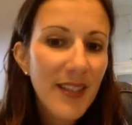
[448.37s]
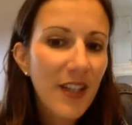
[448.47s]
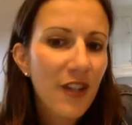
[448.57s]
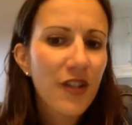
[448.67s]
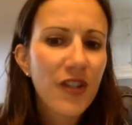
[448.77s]

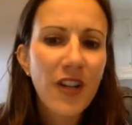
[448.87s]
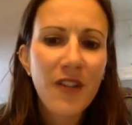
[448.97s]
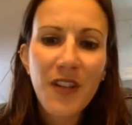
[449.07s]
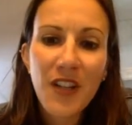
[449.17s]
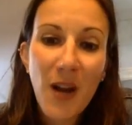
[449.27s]
They're starting to
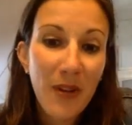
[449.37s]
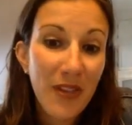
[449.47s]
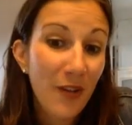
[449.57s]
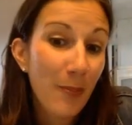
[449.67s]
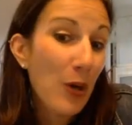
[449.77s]
figure out what
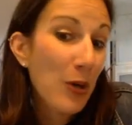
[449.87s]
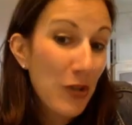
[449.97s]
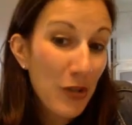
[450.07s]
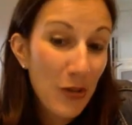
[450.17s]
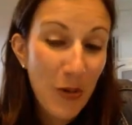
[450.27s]
their
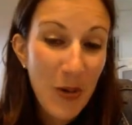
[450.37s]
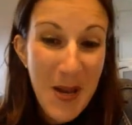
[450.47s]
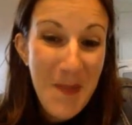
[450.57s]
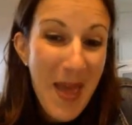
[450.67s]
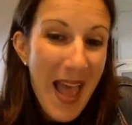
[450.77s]
personal
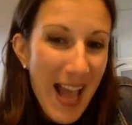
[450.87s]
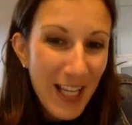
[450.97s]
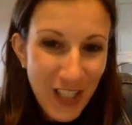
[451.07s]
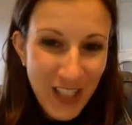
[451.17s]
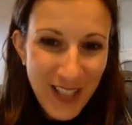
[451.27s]

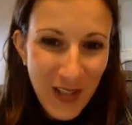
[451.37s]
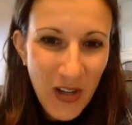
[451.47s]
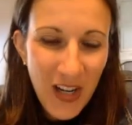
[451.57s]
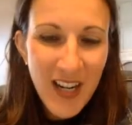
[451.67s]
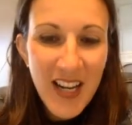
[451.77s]
passions
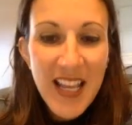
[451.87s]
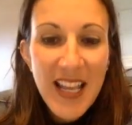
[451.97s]
are.